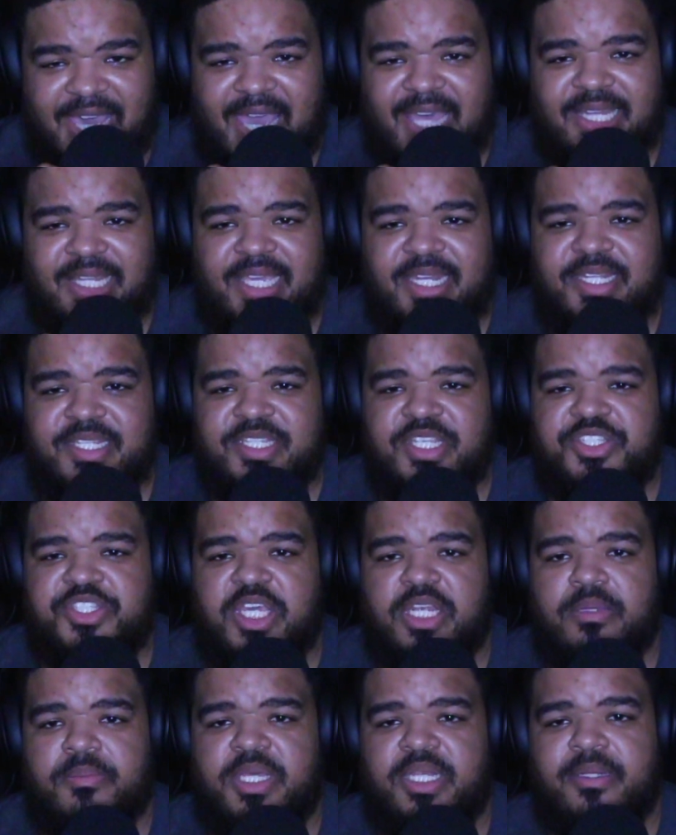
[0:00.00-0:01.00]
That, ladies
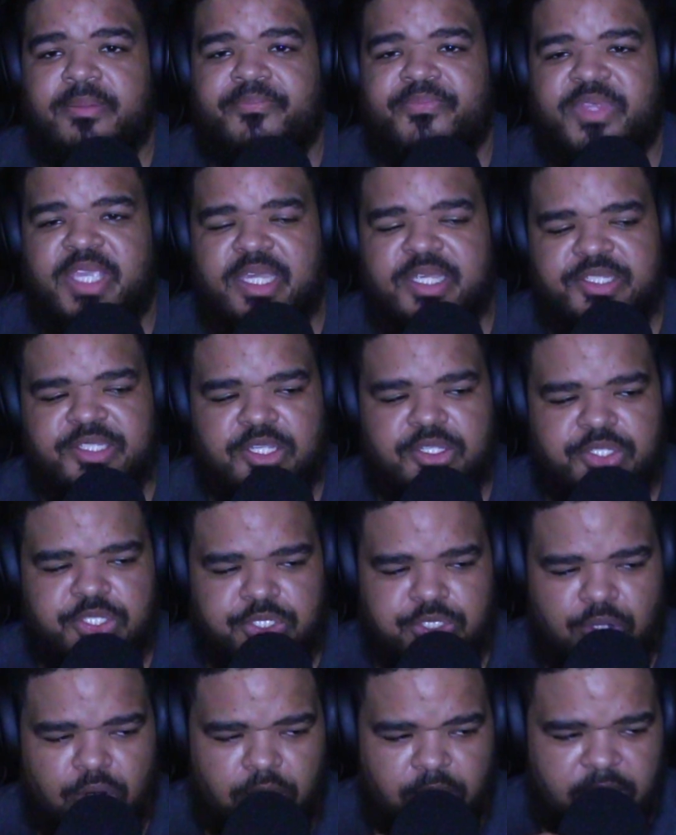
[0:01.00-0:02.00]
and gentlemen, is the
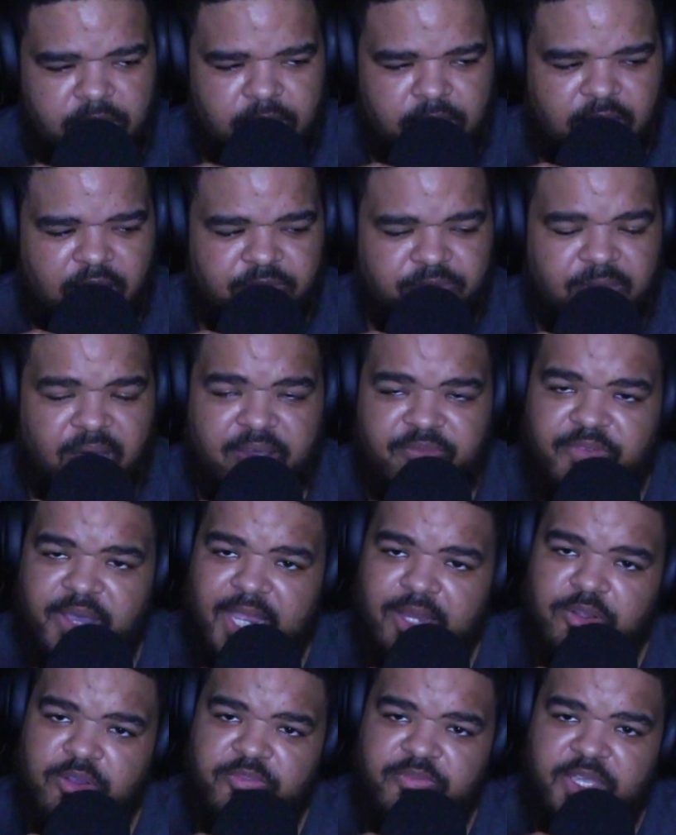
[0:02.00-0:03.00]
story of my
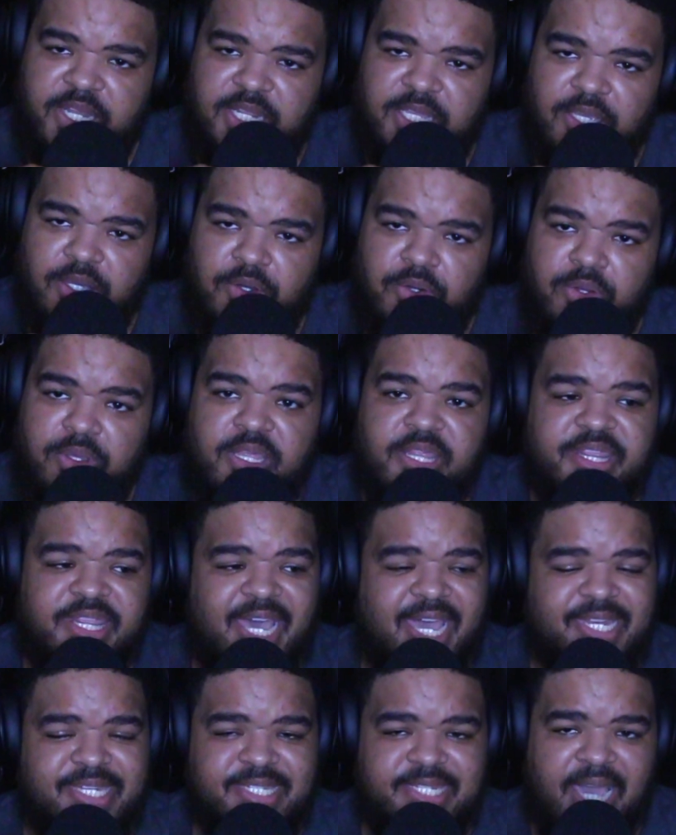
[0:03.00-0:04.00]
viral video
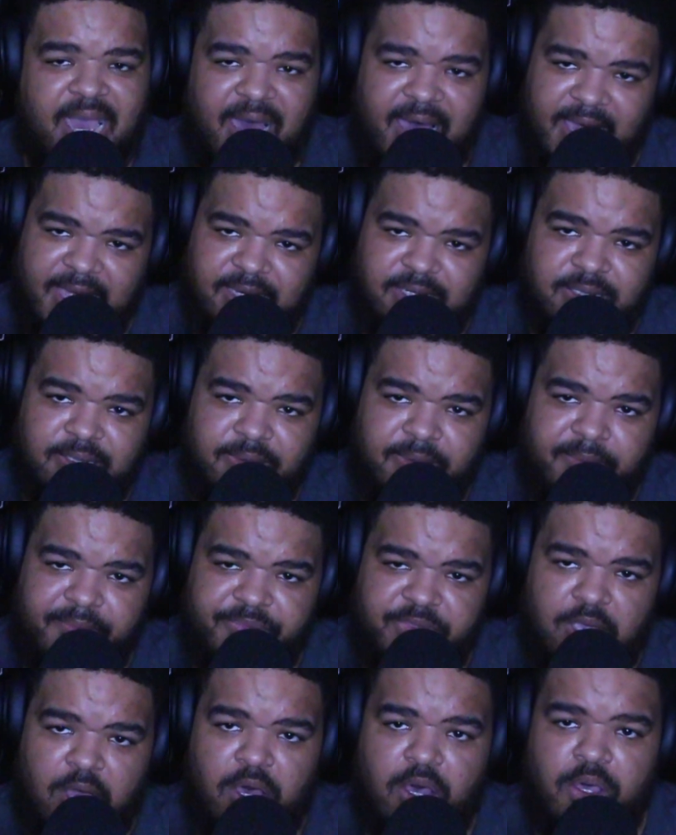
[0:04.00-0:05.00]
that died.
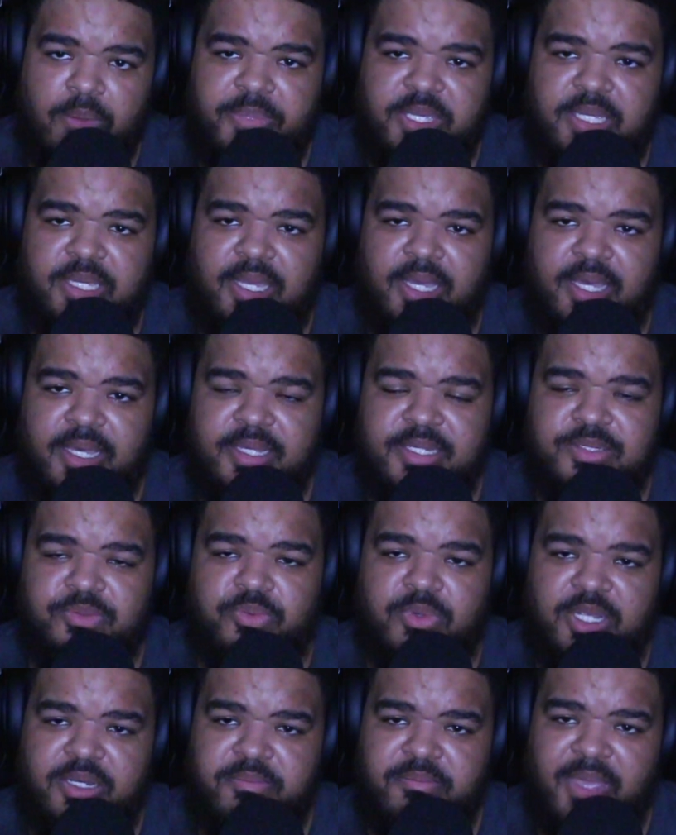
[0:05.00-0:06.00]
All
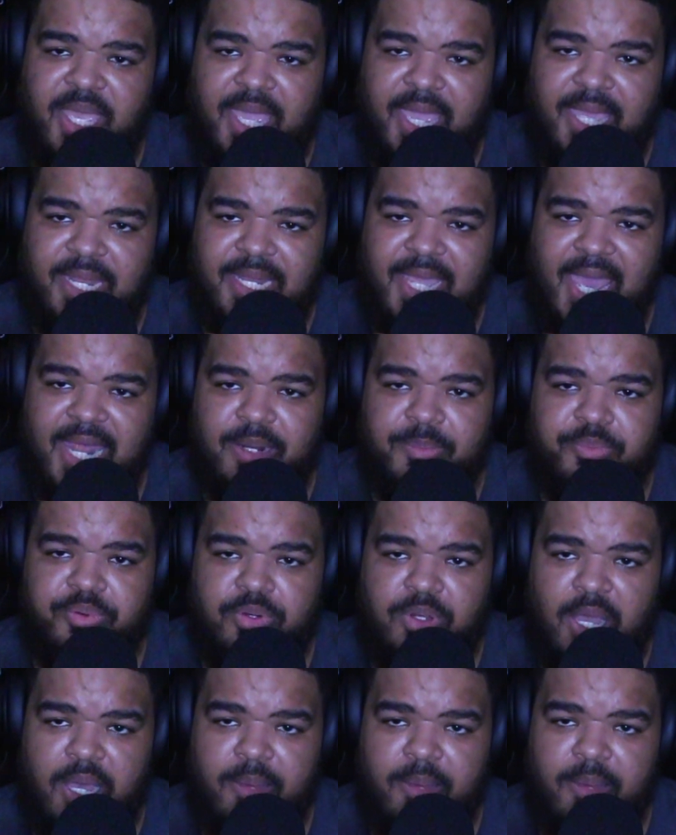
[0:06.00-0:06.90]
because one man had a